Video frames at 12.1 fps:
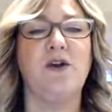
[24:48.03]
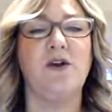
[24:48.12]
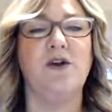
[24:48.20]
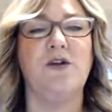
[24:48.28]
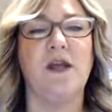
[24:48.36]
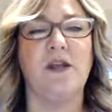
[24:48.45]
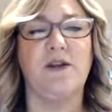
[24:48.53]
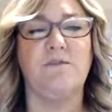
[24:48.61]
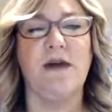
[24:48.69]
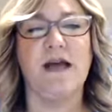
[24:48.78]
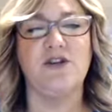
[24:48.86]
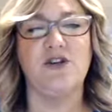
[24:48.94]
you think
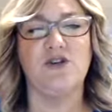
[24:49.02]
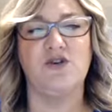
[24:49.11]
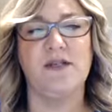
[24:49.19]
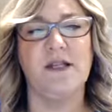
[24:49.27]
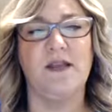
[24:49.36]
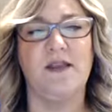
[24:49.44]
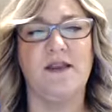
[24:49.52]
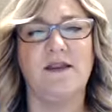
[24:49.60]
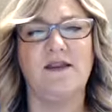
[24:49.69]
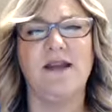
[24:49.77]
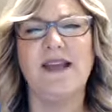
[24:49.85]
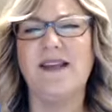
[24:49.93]
matches your teeth?
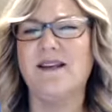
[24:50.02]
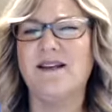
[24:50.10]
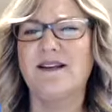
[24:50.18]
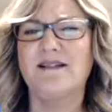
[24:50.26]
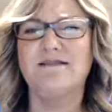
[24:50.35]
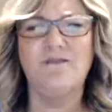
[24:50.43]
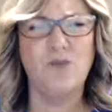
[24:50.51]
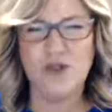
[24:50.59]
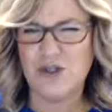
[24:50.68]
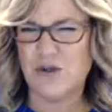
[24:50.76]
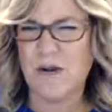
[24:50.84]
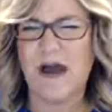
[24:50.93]
Like,
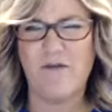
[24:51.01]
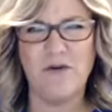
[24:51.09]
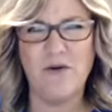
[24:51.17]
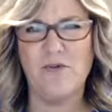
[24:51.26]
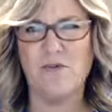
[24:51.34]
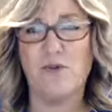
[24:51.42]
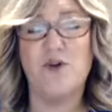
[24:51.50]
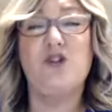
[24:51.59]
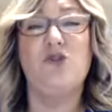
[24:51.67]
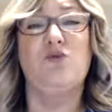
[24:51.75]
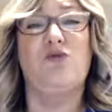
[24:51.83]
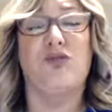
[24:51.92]
would you
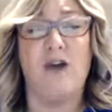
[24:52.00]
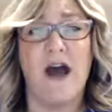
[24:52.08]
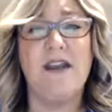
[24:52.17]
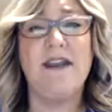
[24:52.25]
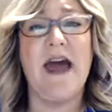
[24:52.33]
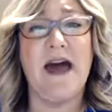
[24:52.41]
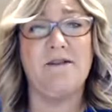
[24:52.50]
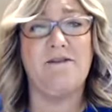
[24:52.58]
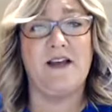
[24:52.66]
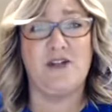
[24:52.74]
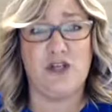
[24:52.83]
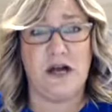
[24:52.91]
run out of
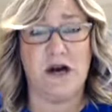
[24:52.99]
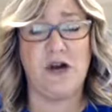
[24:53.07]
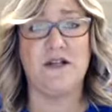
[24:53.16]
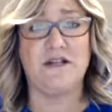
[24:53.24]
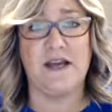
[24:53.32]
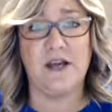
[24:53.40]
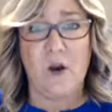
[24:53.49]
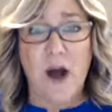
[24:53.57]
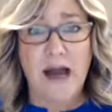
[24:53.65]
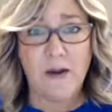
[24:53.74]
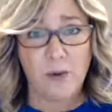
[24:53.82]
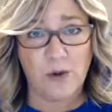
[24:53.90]
that chair? Because I know
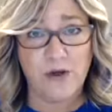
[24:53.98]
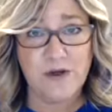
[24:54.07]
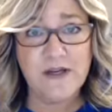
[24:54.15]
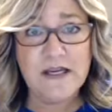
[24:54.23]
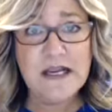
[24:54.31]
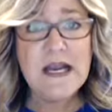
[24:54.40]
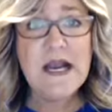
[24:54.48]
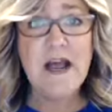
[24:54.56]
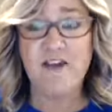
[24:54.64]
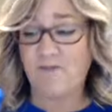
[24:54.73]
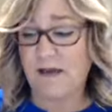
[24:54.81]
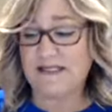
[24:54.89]
I would,
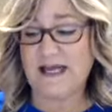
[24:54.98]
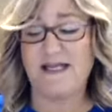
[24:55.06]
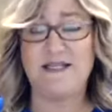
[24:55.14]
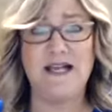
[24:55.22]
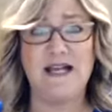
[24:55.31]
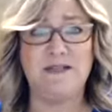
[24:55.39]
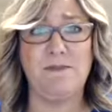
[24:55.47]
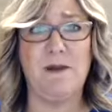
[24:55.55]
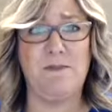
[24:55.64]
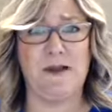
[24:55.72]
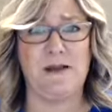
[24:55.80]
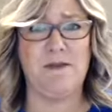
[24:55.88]
if my dentist asked me to
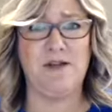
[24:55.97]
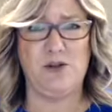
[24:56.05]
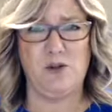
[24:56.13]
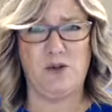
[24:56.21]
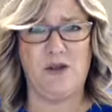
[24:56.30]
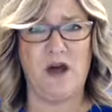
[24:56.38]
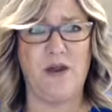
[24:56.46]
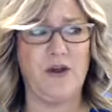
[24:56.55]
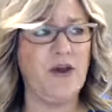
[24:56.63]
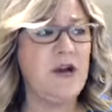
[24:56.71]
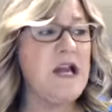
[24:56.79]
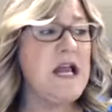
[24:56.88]
pick my tooth
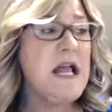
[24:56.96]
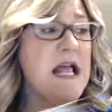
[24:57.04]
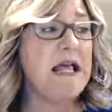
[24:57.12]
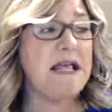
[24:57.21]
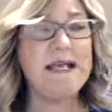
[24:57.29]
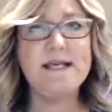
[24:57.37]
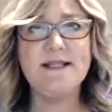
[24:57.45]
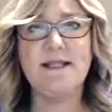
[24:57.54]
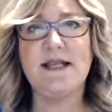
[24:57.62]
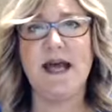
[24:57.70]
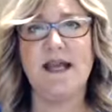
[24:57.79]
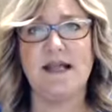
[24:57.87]
color. He's the
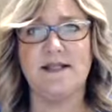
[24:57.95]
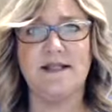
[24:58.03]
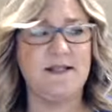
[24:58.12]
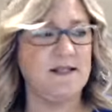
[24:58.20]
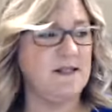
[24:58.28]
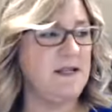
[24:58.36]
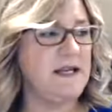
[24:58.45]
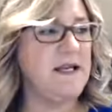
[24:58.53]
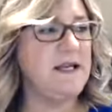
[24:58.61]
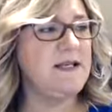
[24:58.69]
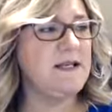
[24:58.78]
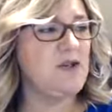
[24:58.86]
dentist.
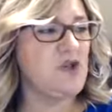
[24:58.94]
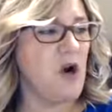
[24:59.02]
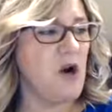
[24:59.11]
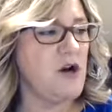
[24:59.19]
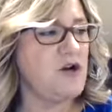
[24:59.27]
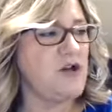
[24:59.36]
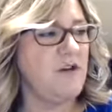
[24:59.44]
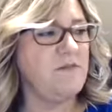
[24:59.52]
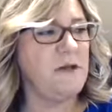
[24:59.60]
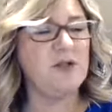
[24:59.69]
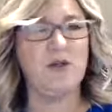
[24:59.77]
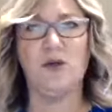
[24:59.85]
He's in charge of
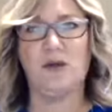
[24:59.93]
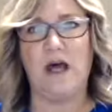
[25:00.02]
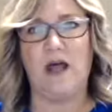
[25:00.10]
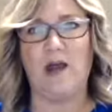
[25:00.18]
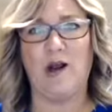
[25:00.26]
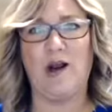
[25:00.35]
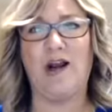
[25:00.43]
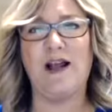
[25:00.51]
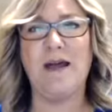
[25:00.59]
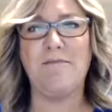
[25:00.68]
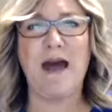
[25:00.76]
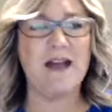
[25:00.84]
my tooth color
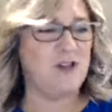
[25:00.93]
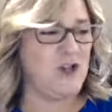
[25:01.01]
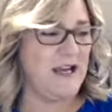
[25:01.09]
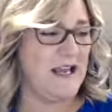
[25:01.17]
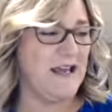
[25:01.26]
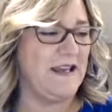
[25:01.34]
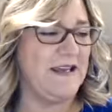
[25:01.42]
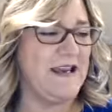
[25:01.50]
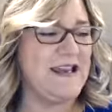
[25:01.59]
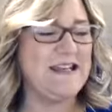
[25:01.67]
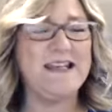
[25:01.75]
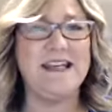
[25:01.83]
and matching it.
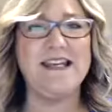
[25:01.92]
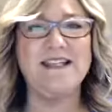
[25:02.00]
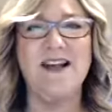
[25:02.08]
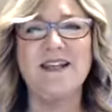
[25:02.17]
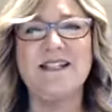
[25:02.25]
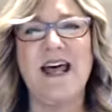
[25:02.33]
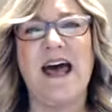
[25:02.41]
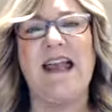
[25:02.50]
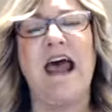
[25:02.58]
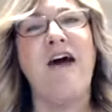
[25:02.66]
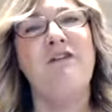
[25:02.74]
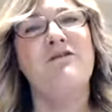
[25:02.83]
And he does that
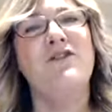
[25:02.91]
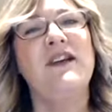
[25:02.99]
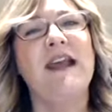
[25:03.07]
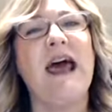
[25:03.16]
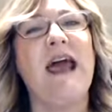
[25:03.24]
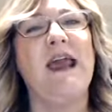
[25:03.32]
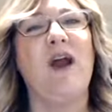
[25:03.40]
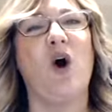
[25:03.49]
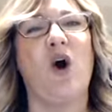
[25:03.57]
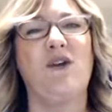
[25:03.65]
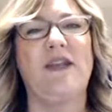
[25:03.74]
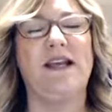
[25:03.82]
every day,
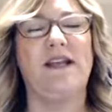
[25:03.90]
all day